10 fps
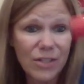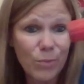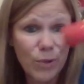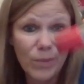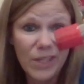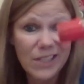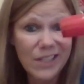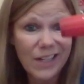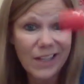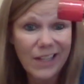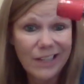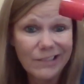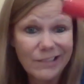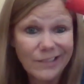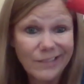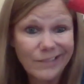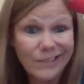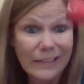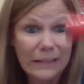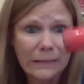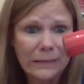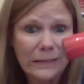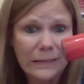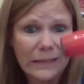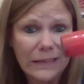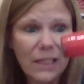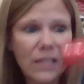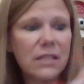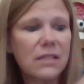and put beads in anything. Guess